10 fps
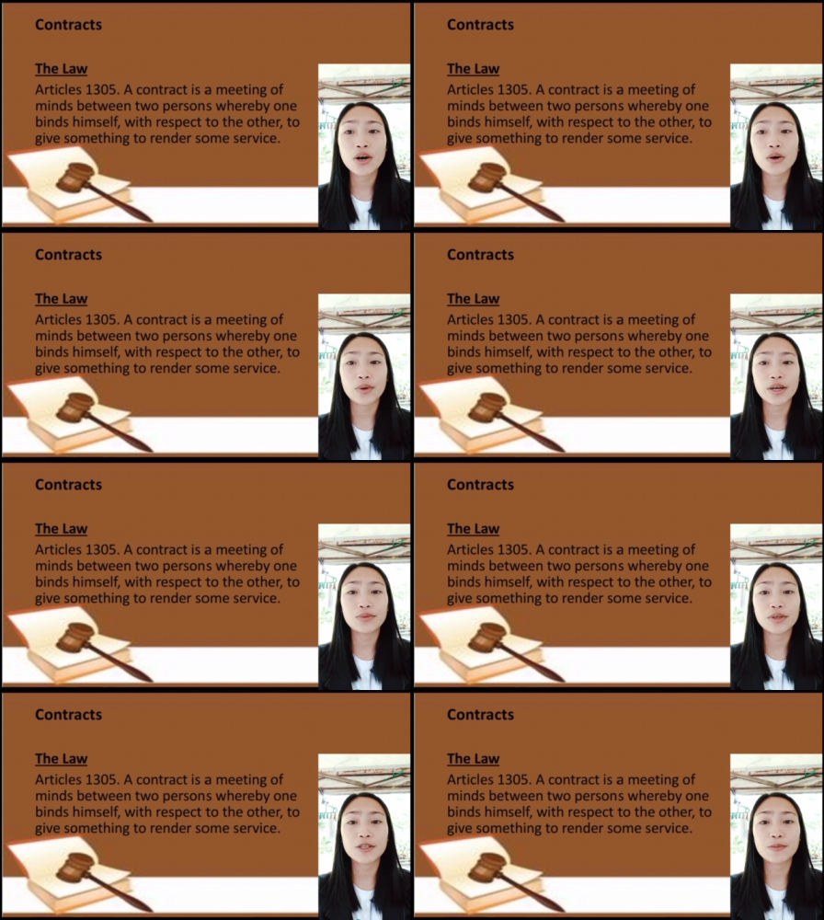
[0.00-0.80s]
with
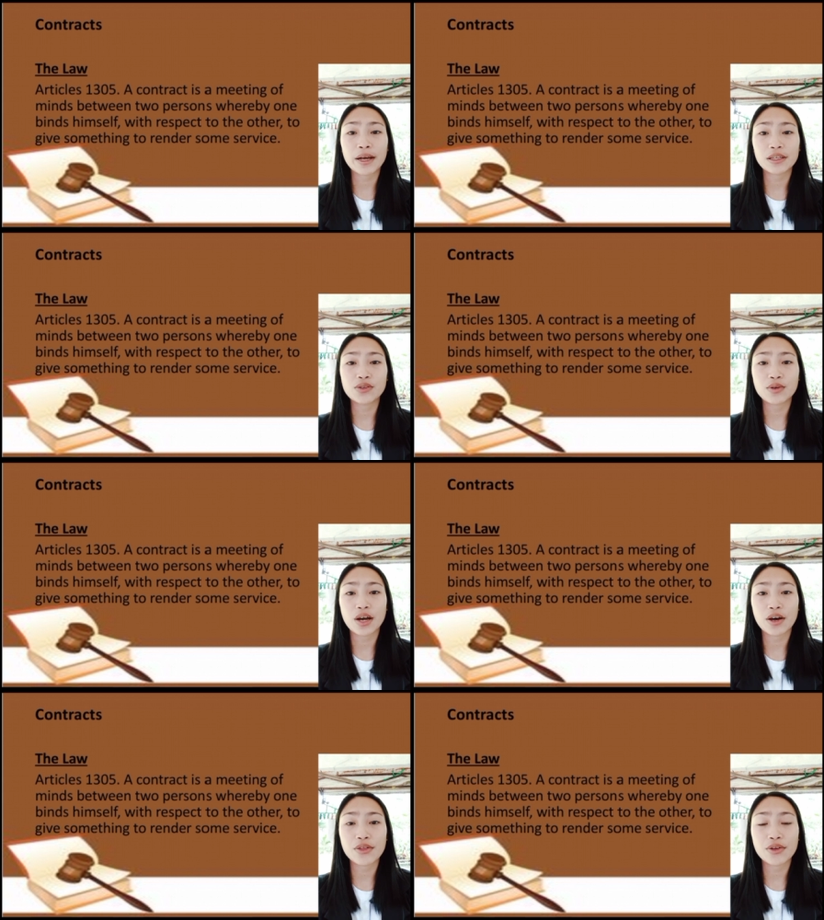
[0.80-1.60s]
respect to the
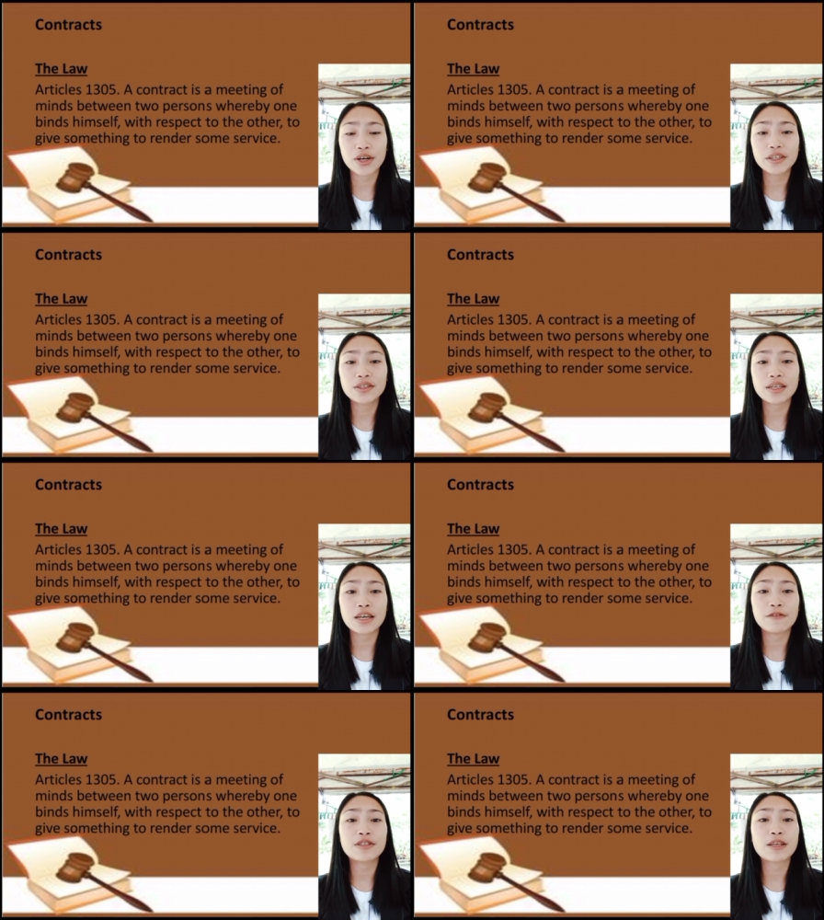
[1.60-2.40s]
other to
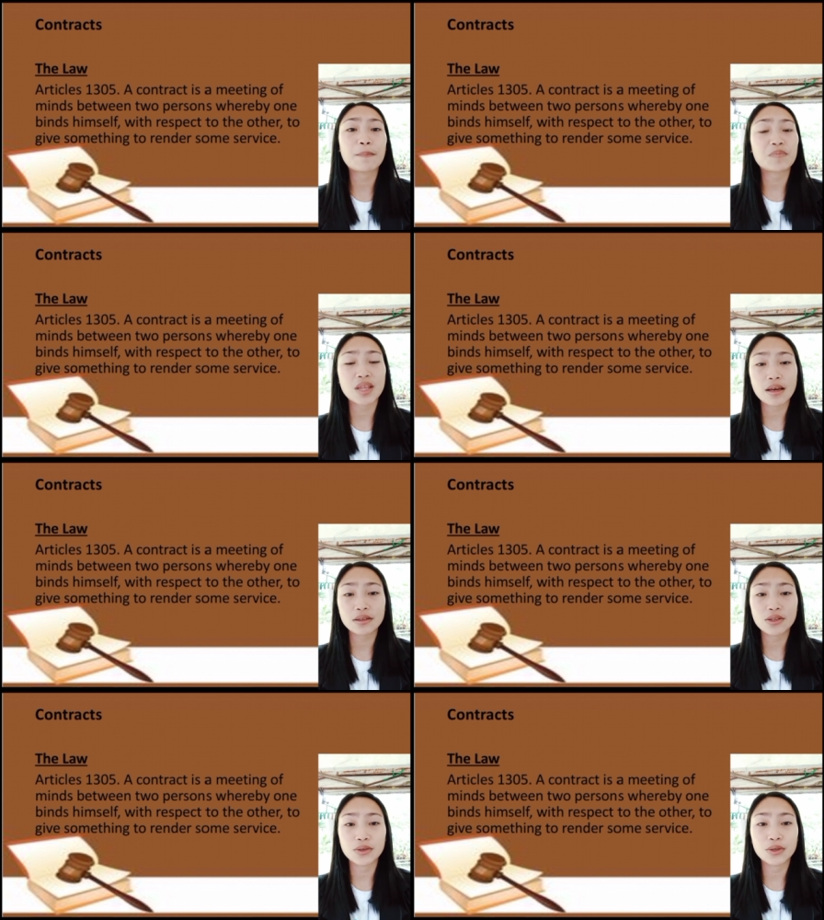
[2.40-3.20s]
give something
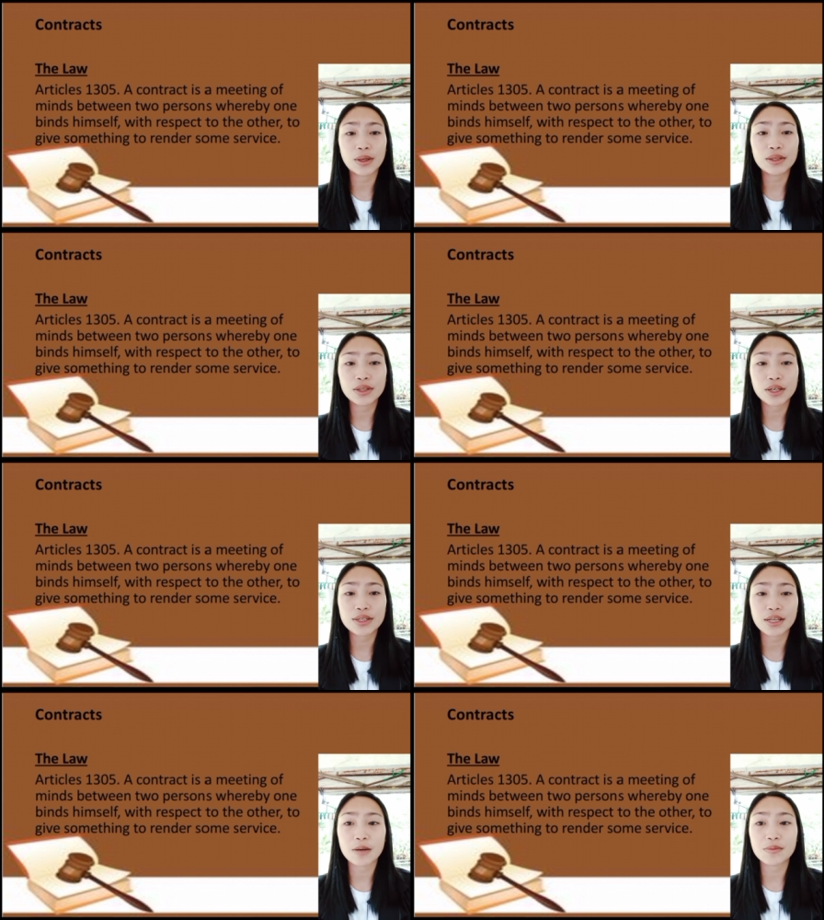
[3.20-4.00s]
to render
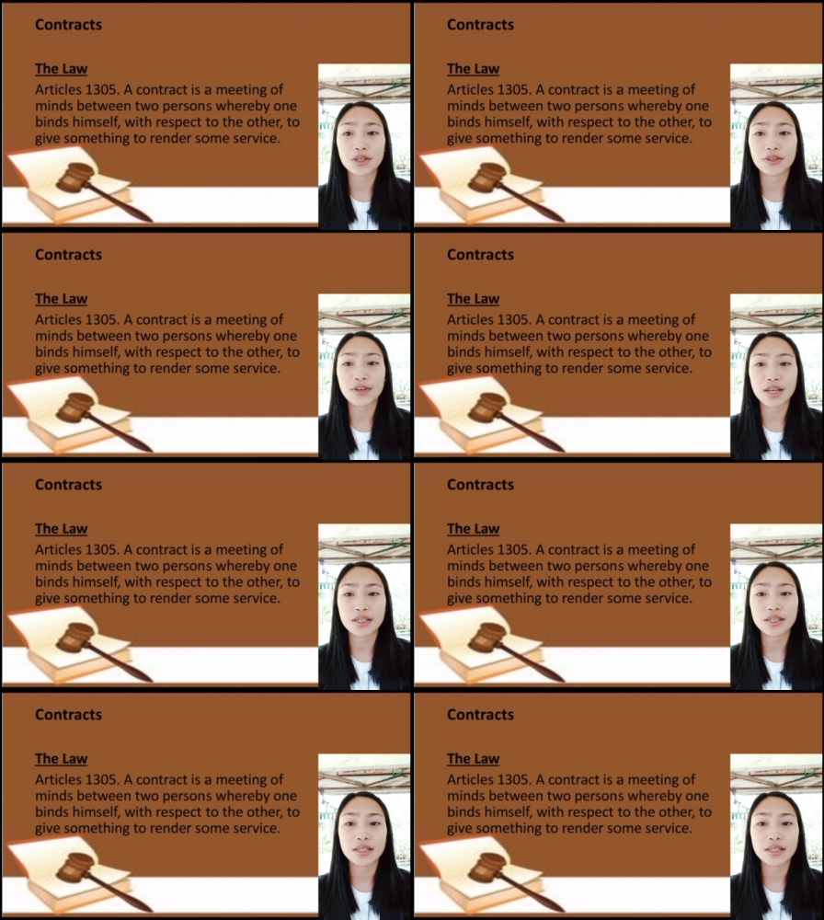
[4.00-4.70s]
some service.